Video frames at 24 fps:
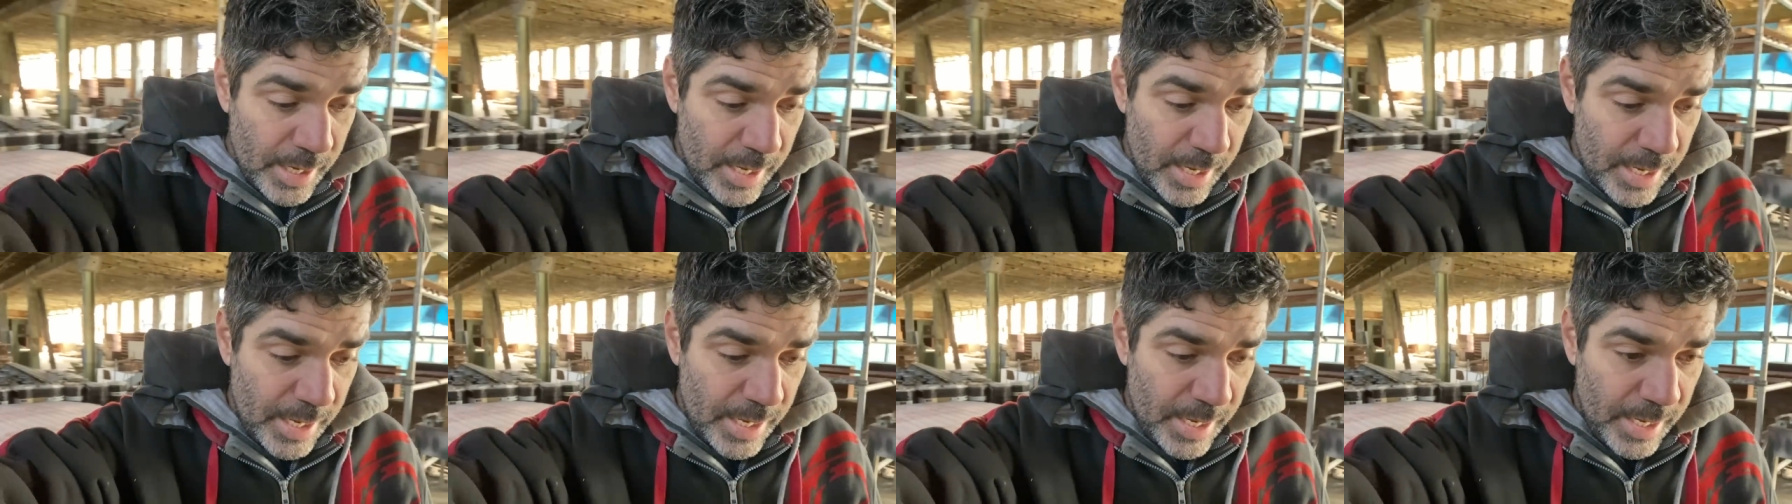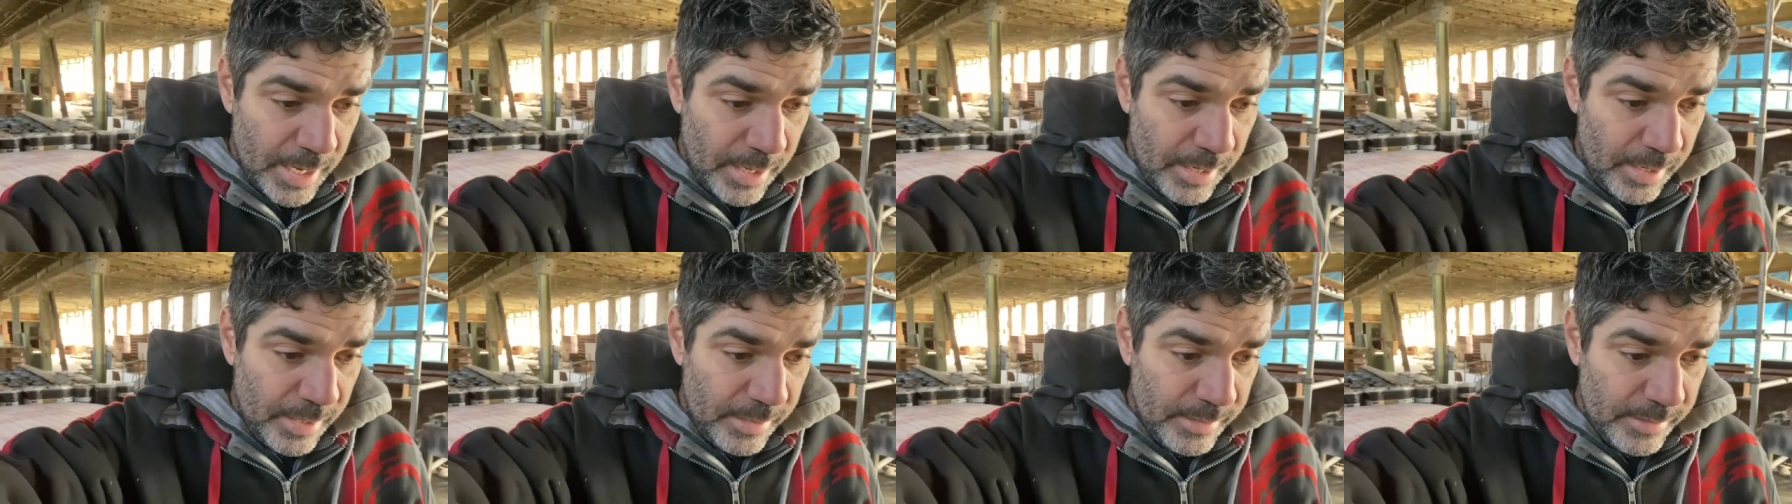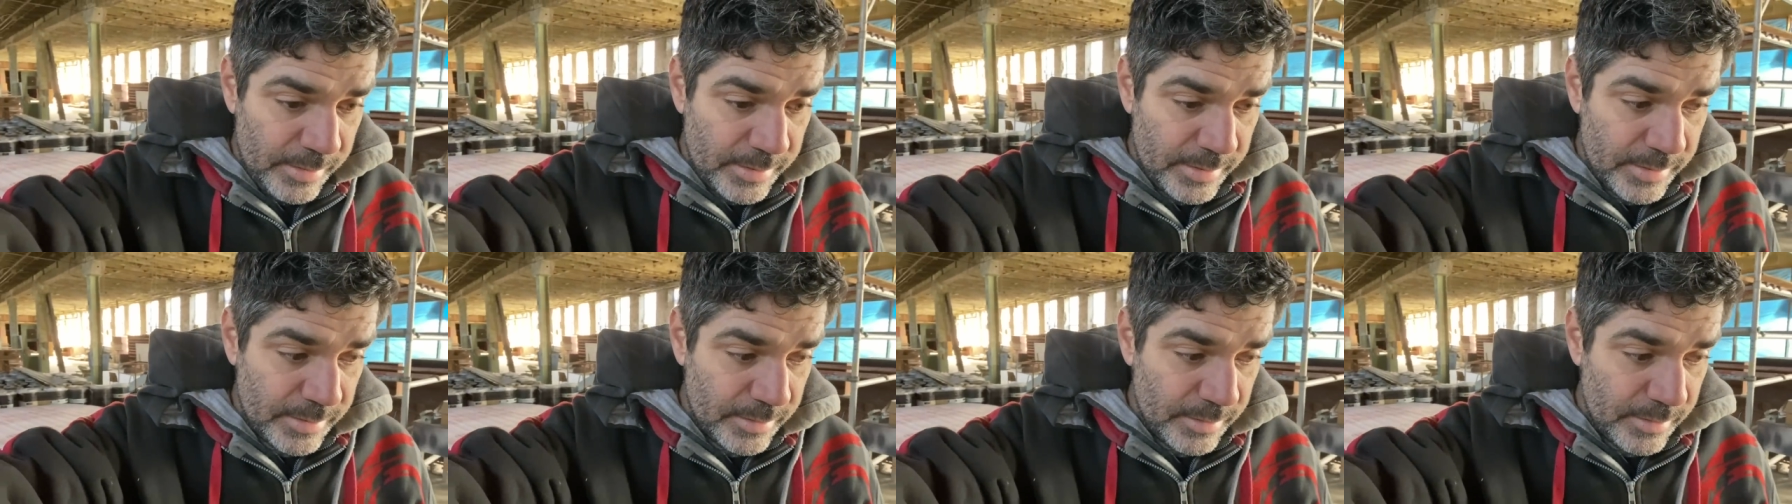
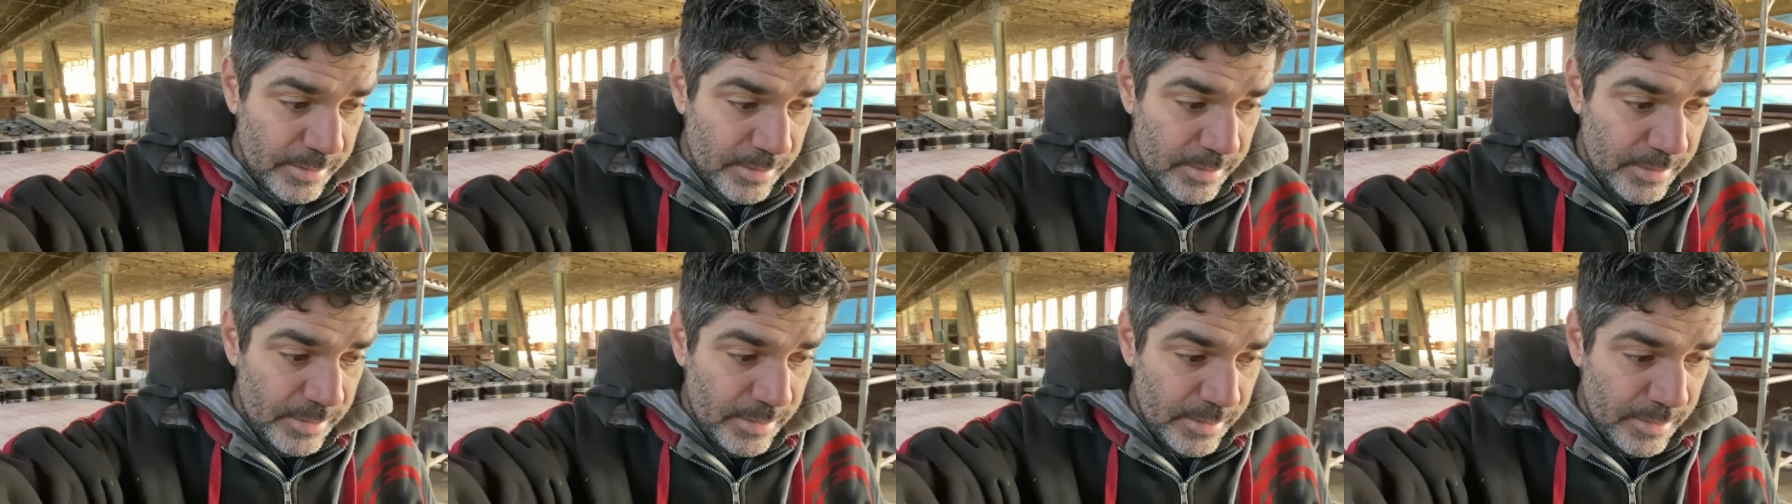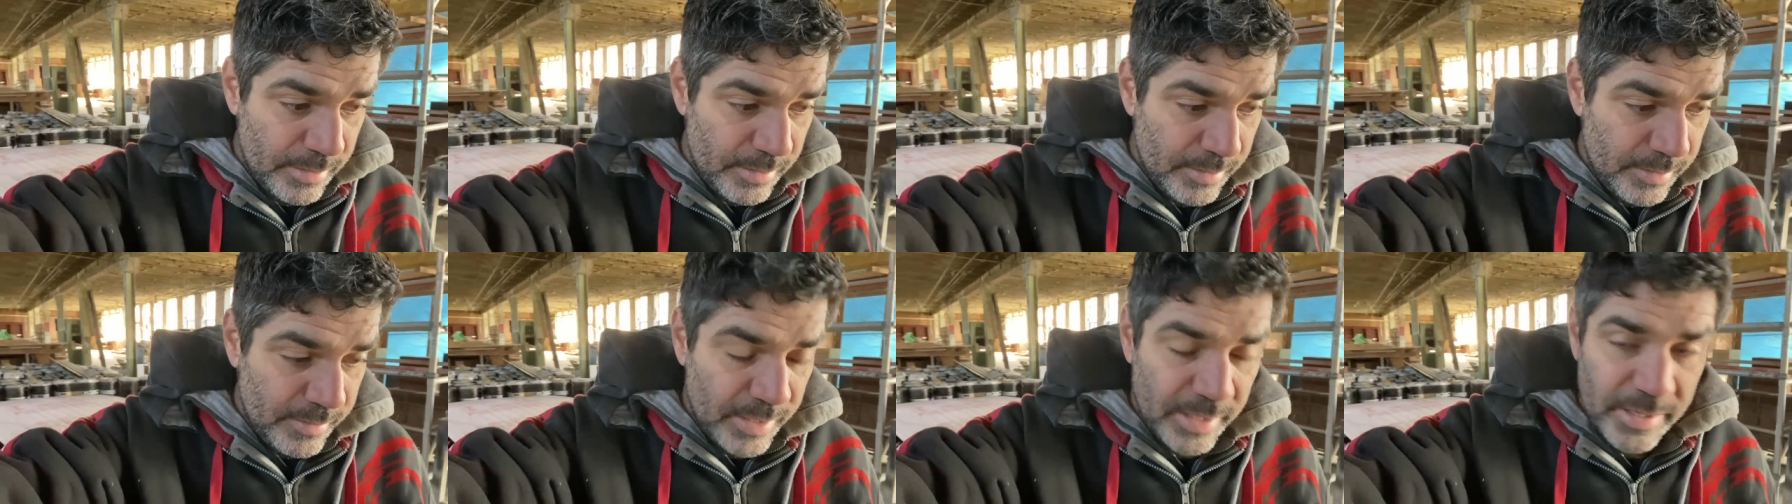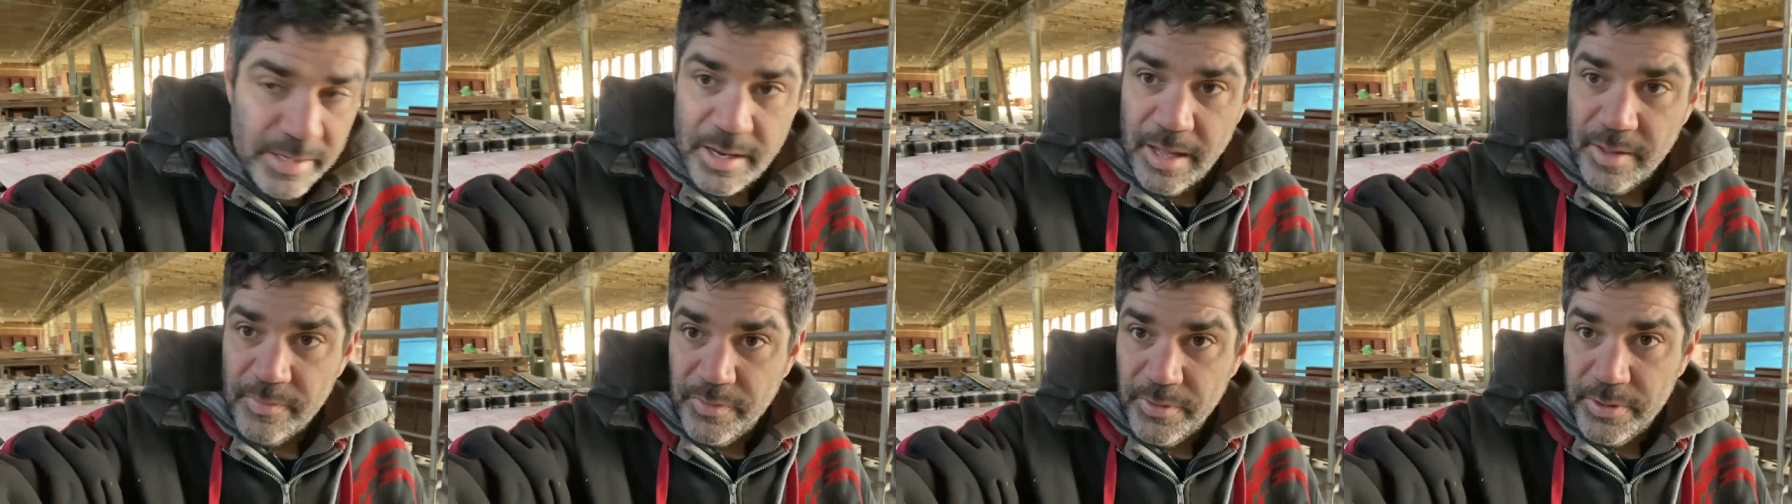And then
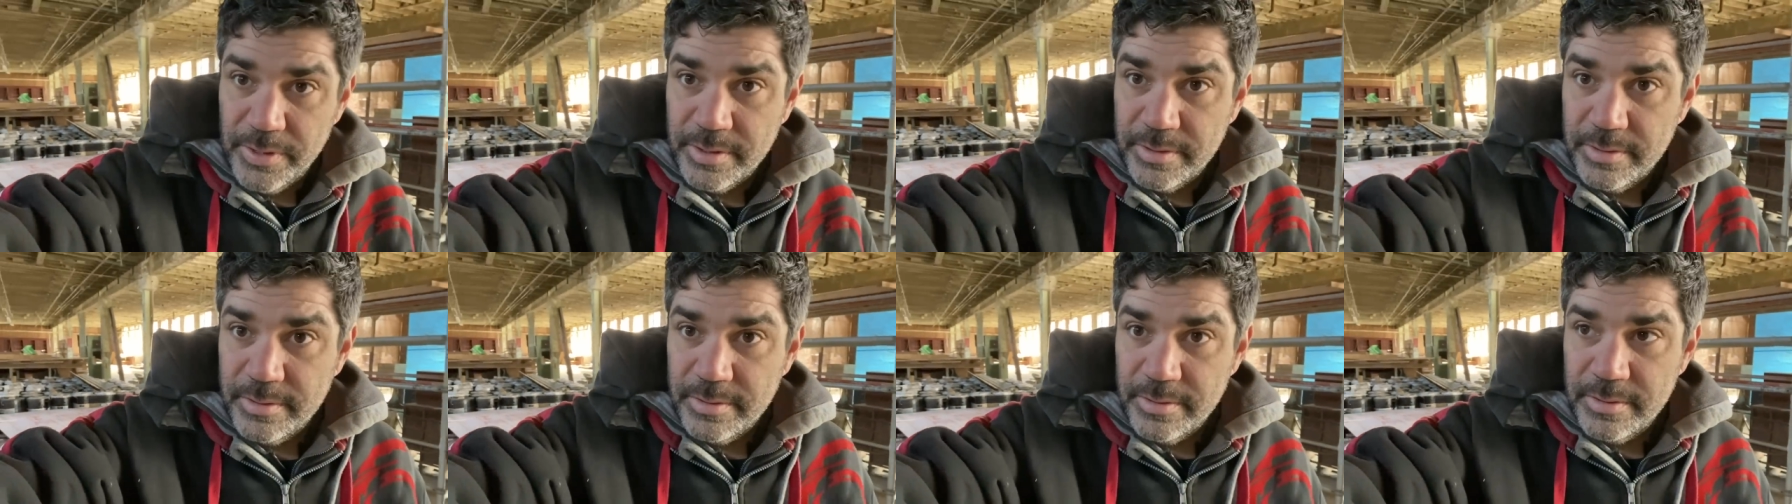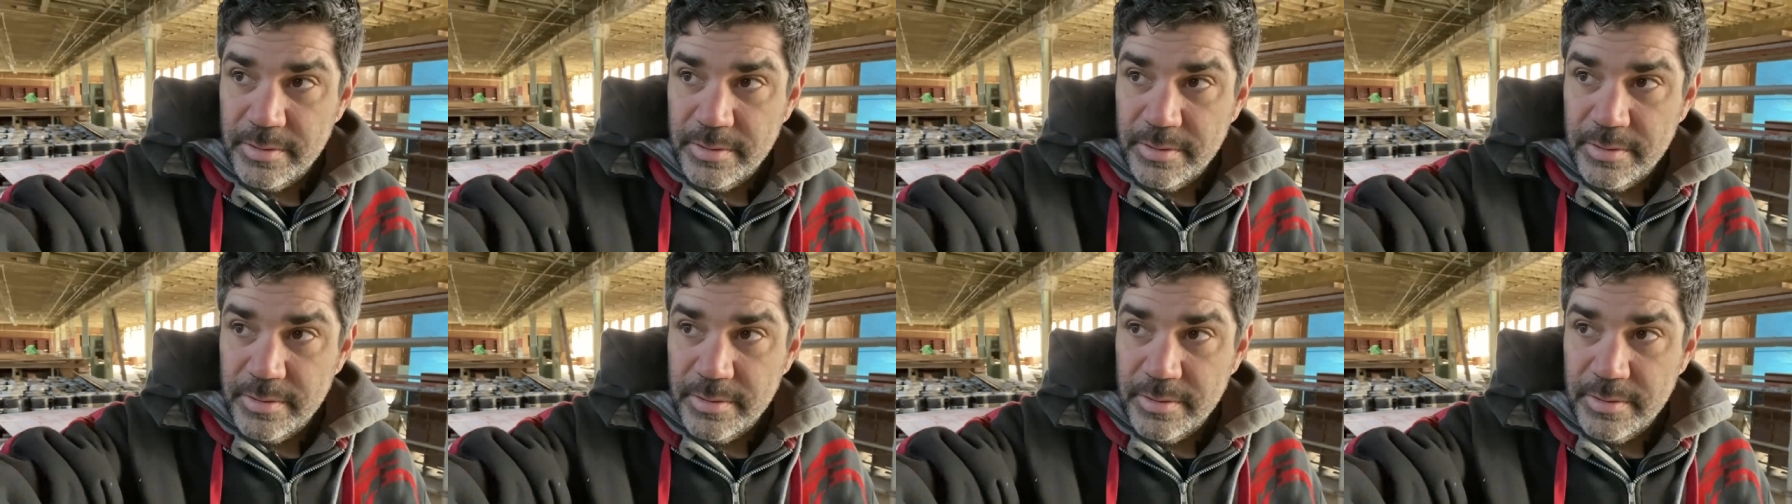nothing.